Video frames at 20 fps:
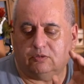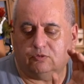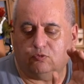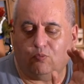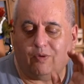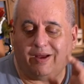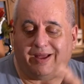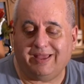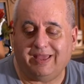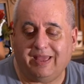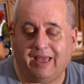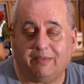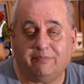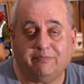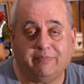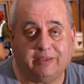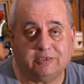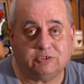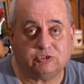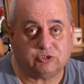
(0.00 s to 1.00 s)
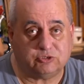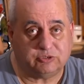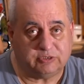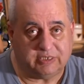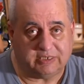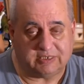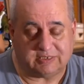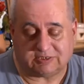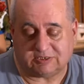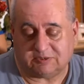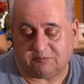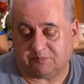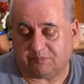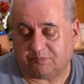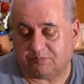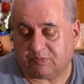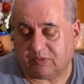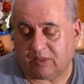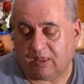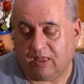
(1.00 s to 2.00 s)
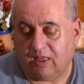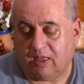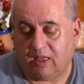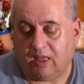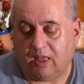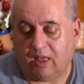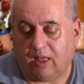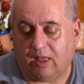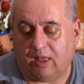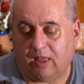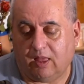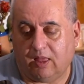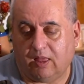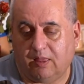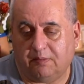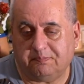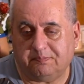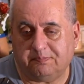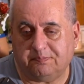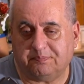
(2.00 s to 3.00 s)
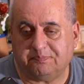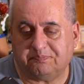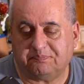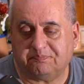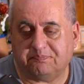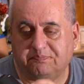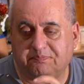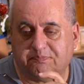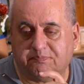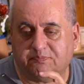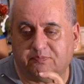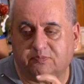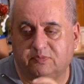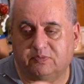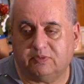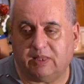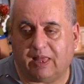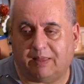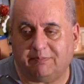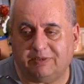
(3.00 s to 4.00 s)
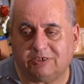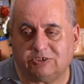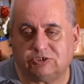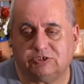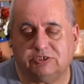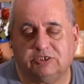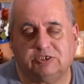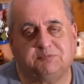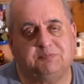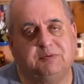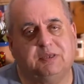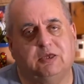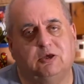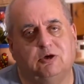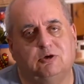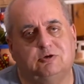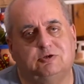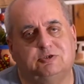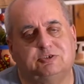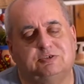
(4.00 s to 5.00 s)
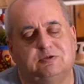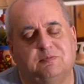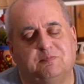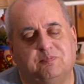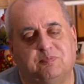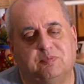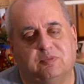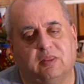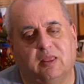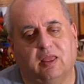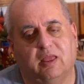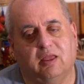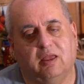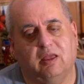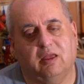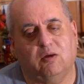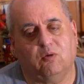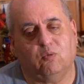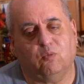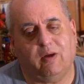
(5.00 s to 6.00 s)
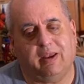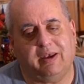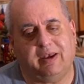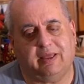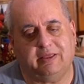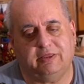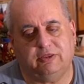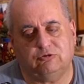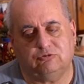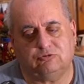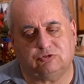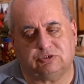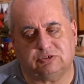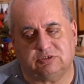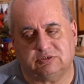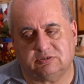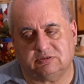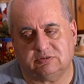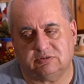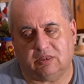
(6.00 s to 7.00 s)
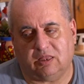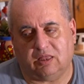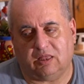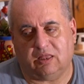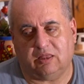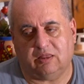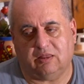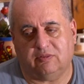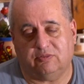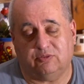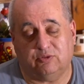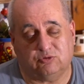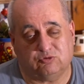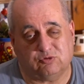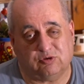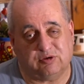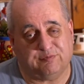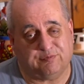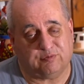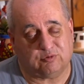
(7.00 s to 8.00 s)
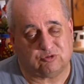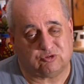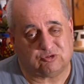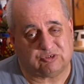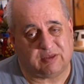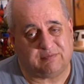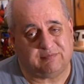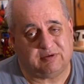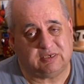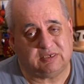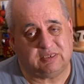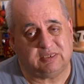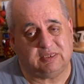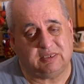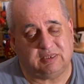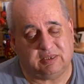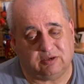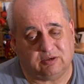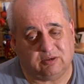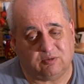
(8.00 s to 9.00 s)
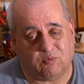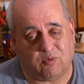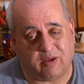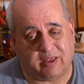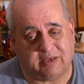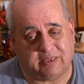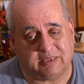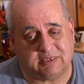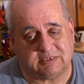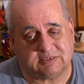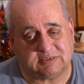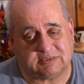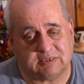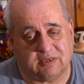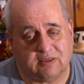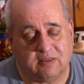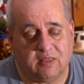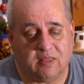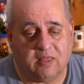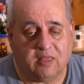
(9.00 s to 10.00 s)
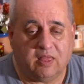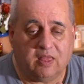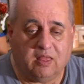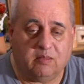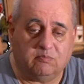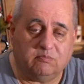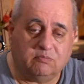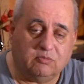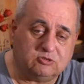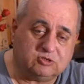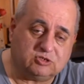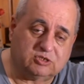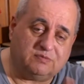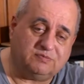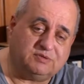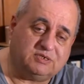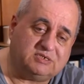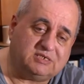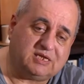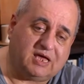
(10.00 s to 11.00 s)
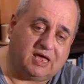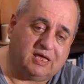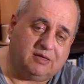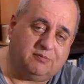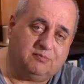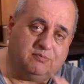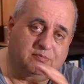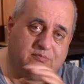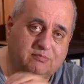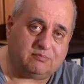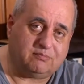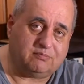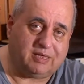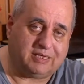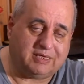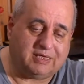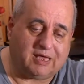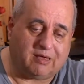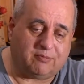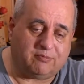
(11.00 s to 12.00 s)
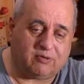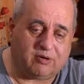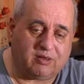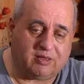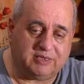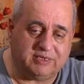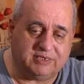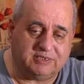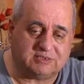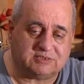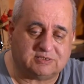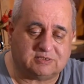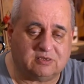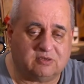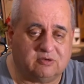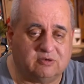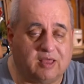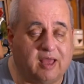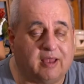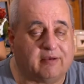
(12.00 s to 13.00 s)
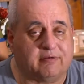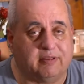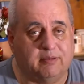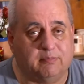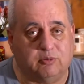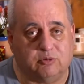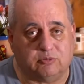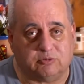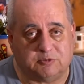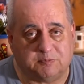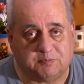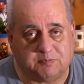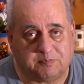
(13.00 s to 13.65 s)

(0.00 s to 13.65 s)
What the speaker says: Why I mention this? I mention this because when I use the 24-70 in the weddings, most of the time my camera is on ARIA mode,